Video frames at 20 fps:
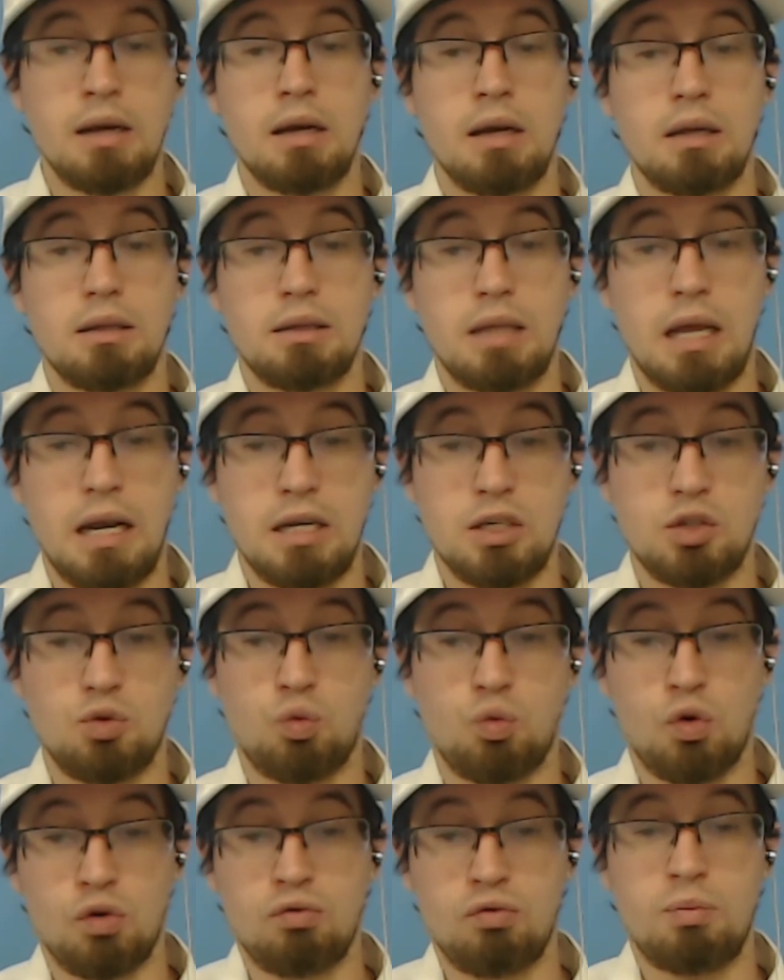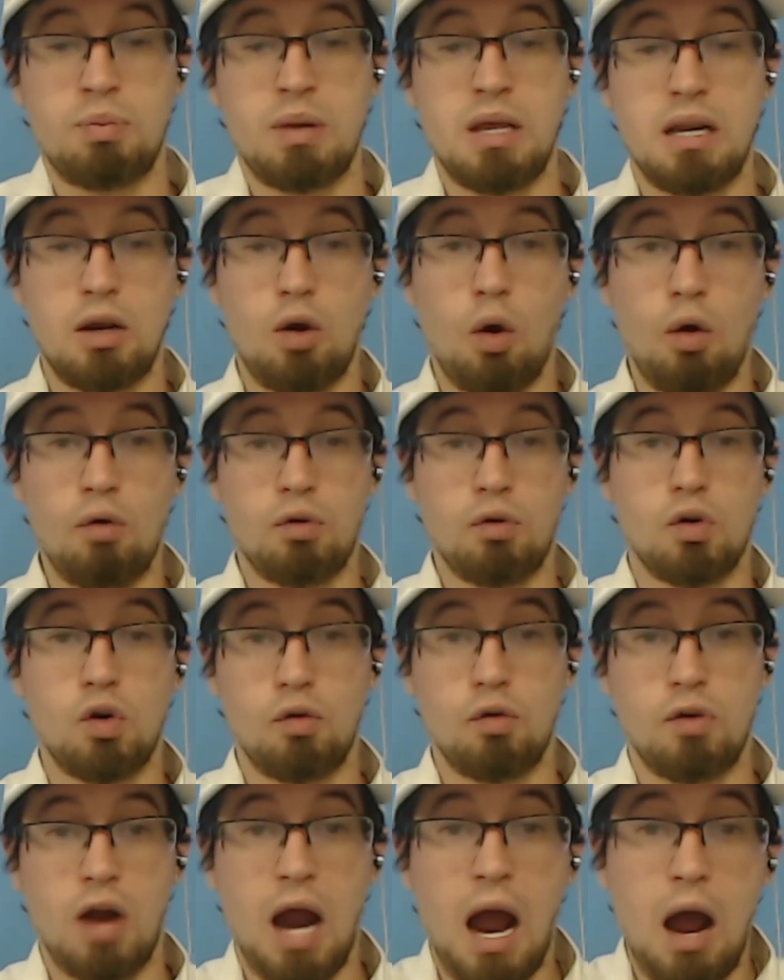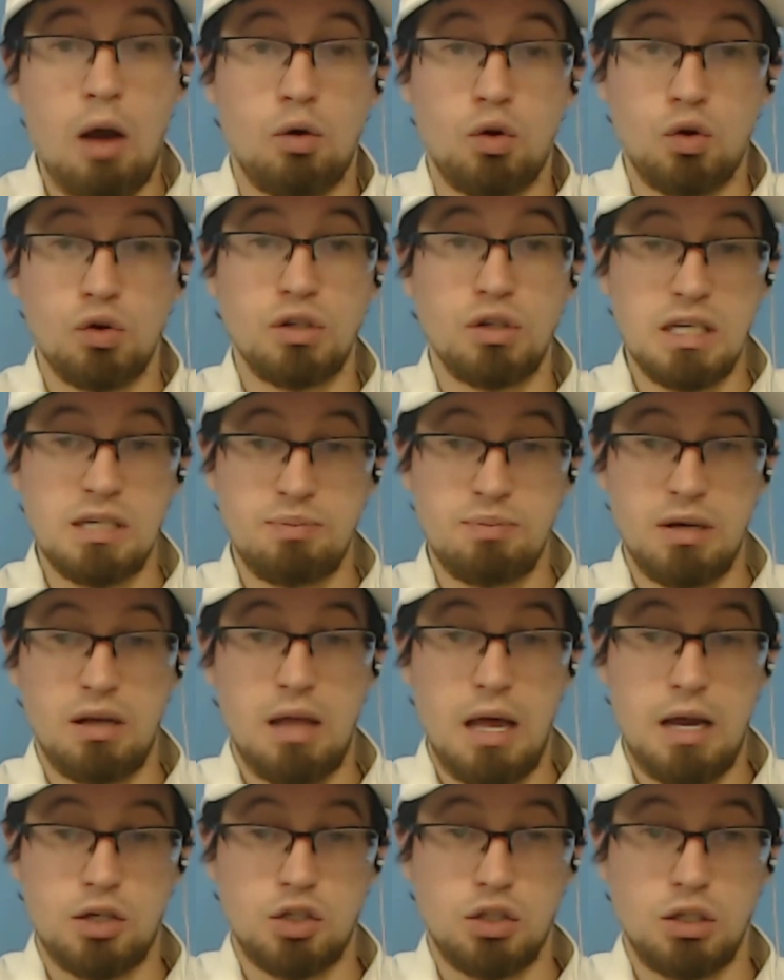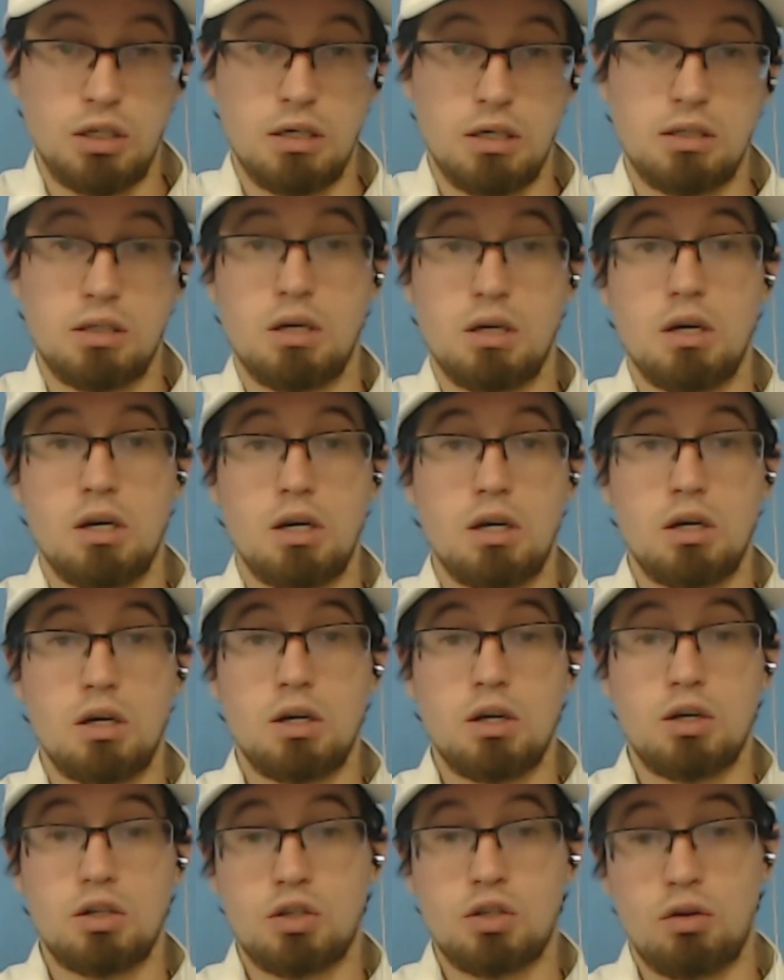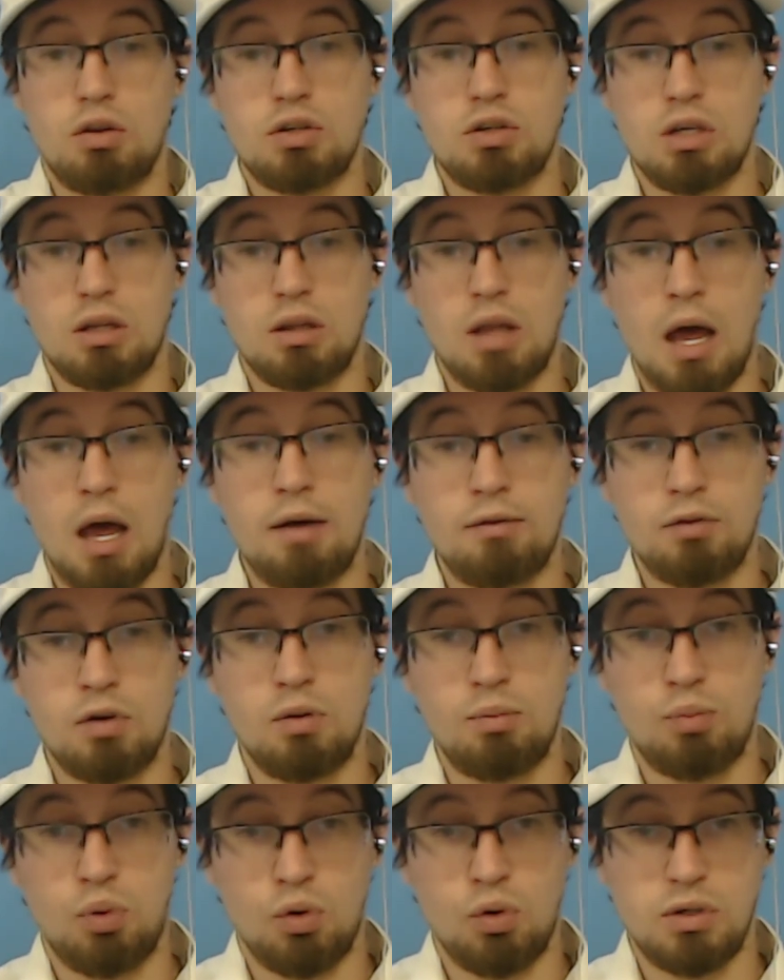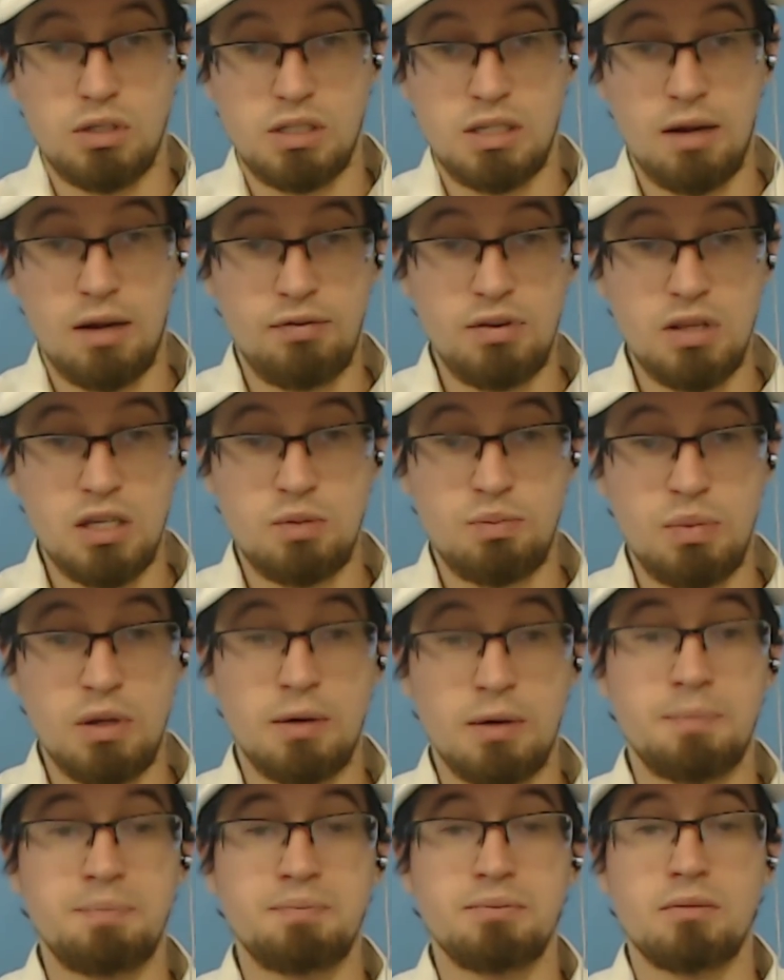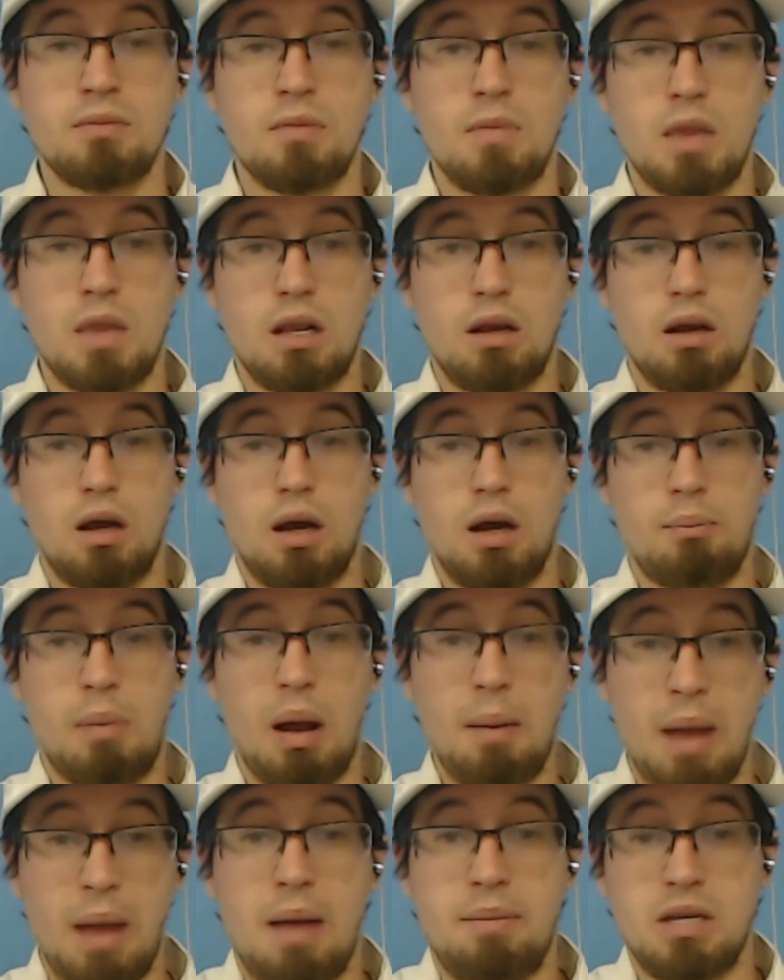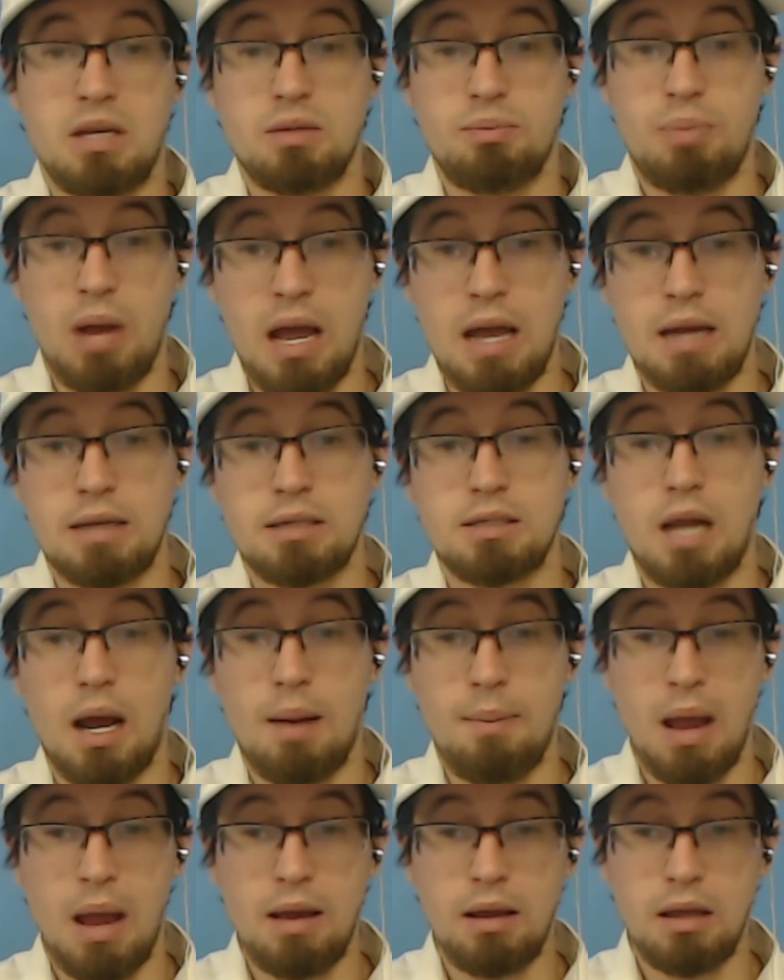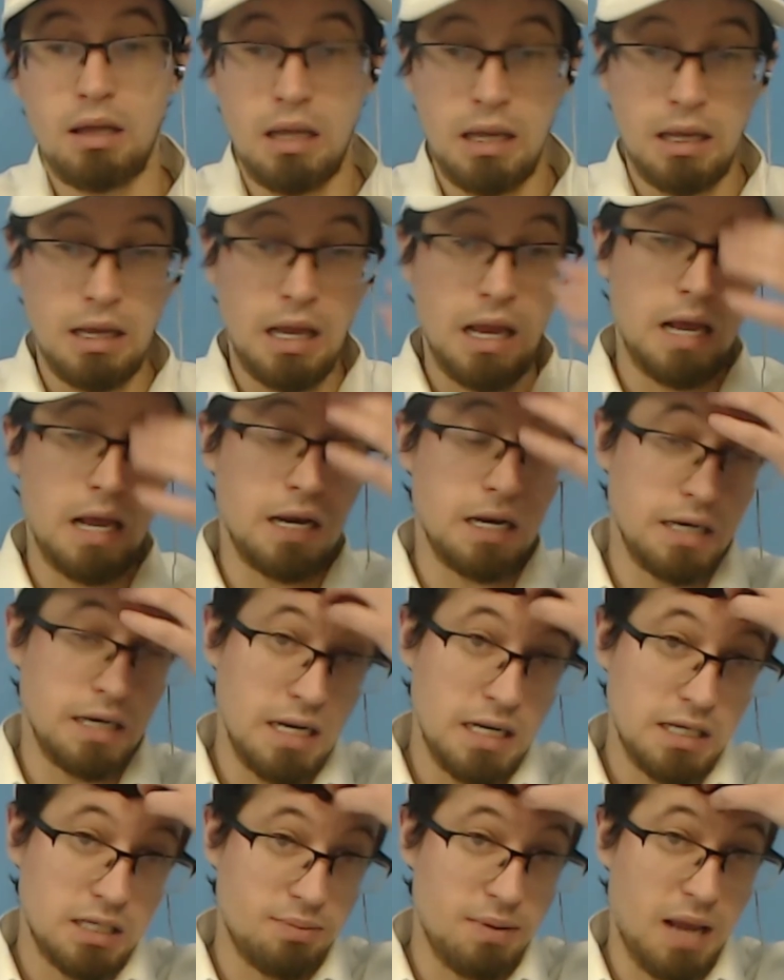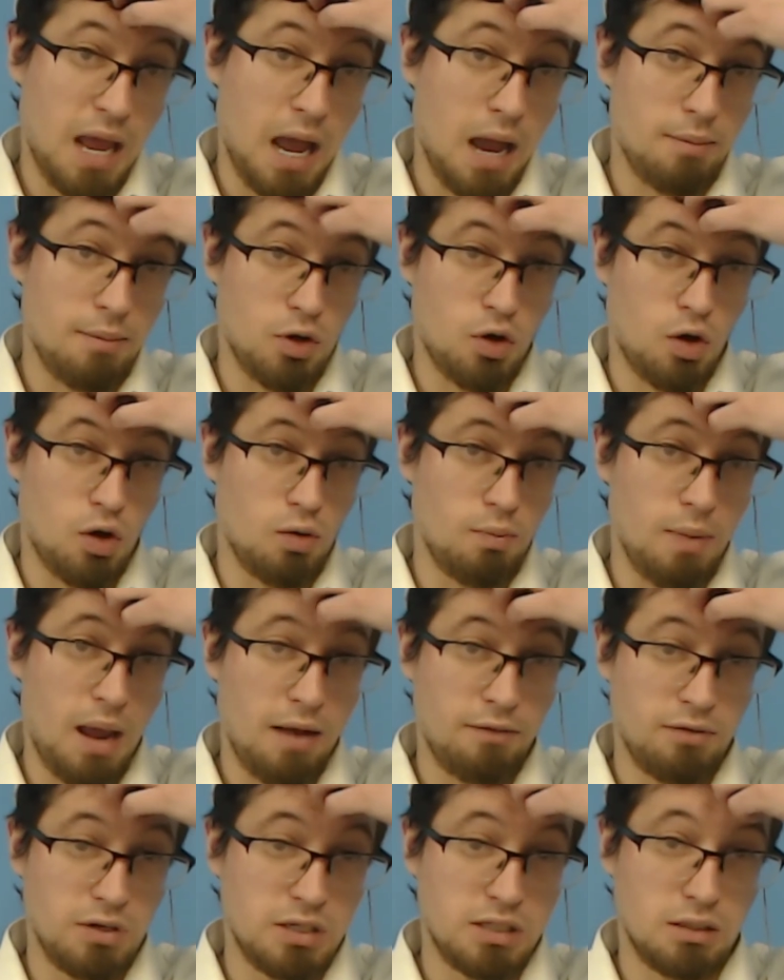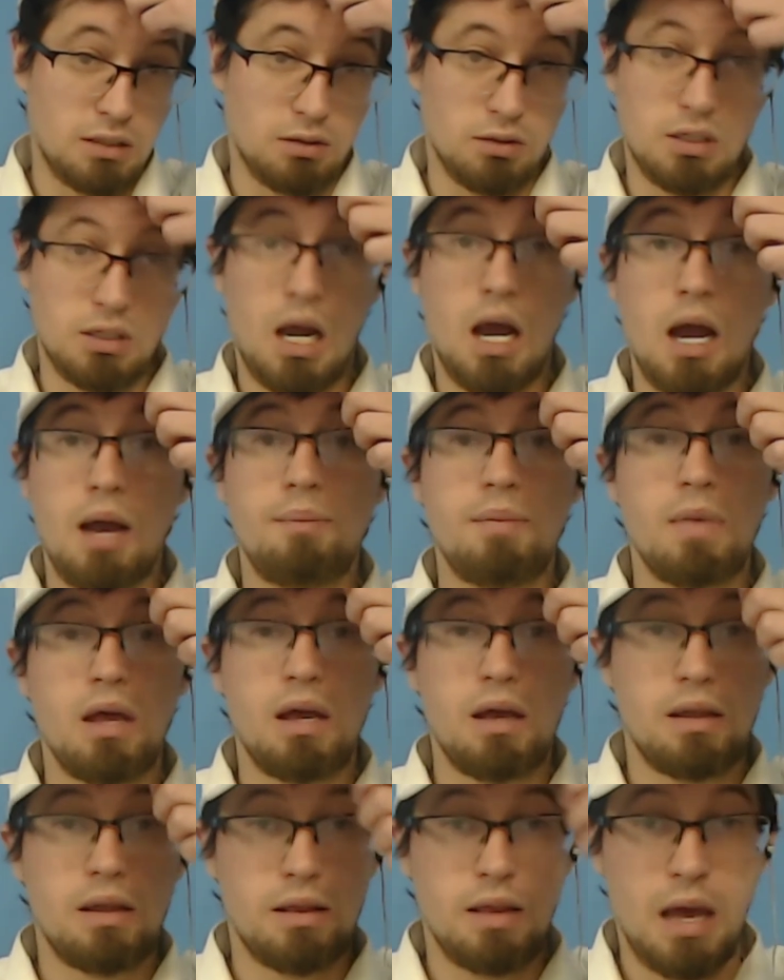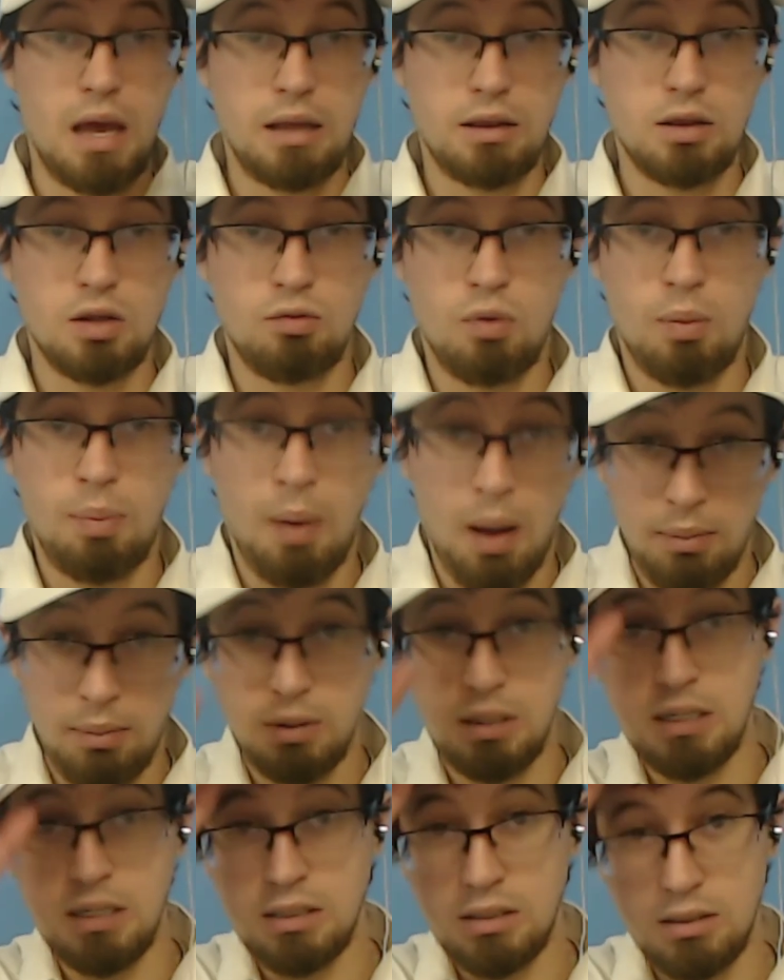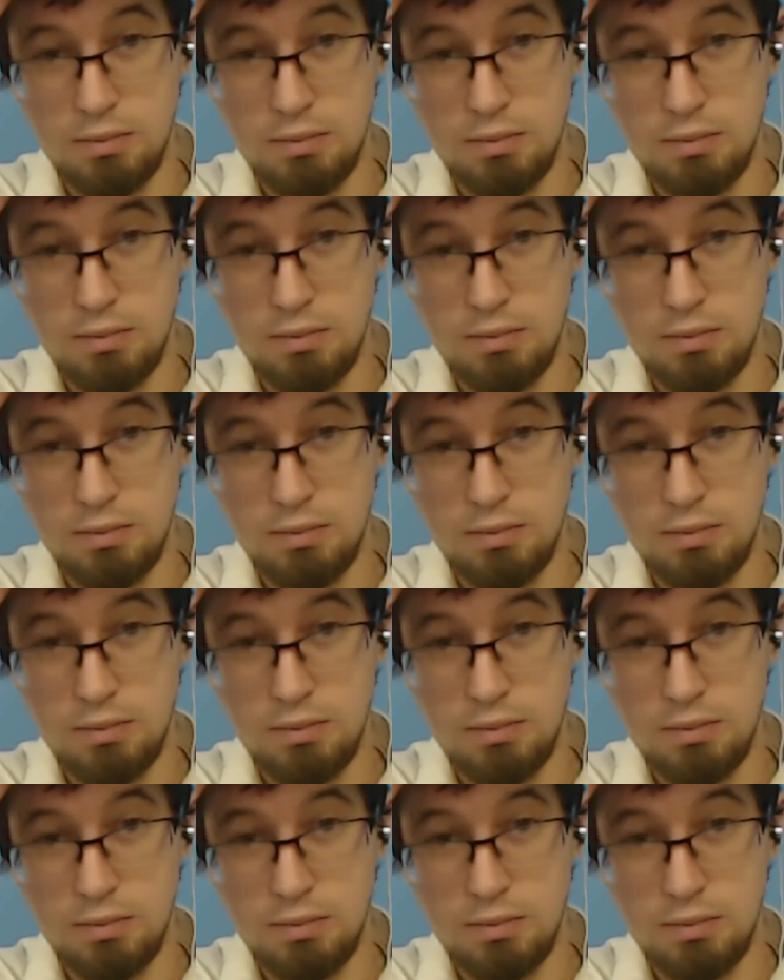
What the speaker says: that it's worth repeating over and over how good this bill actually is. So there's a lot of good, important stuff in this bill. I'm happy it passed. And it needs to be hammered home every single time that the Republicans